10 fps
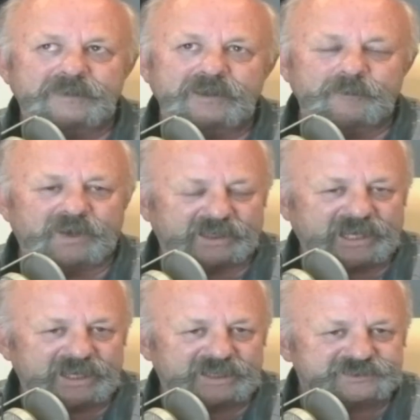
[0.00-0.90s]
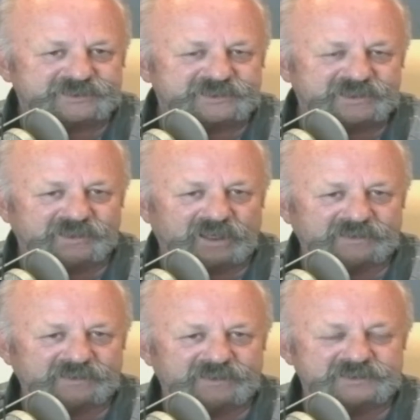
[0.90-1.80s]
podcasters that thought
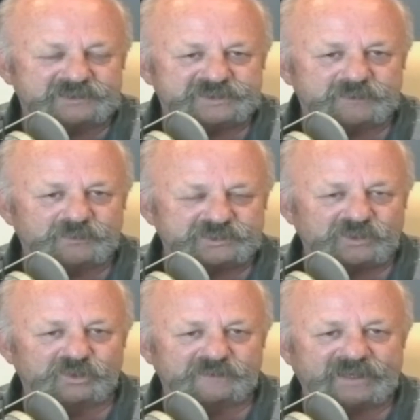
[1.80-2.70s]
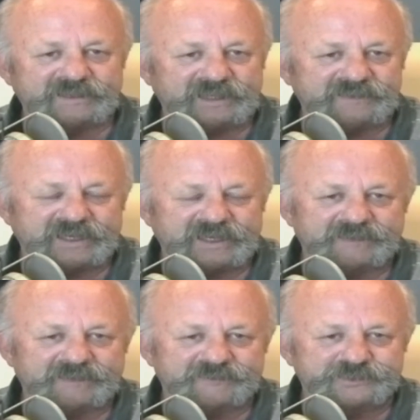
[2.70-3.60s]
this was the most glorified thing they could
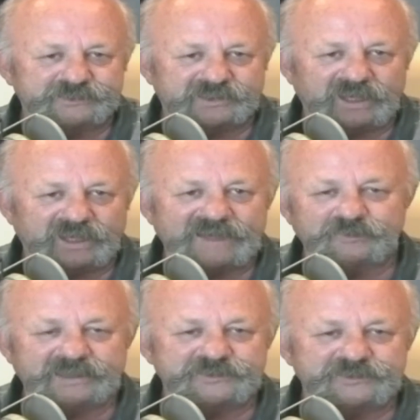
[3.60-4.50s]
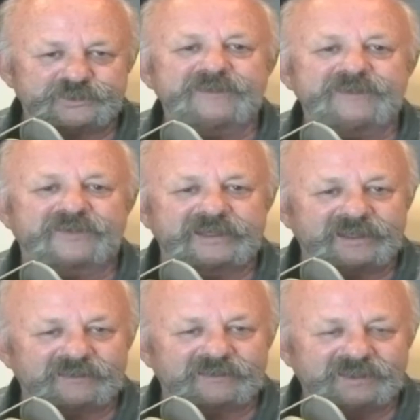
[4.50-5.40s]
ever do in their life when they truly find out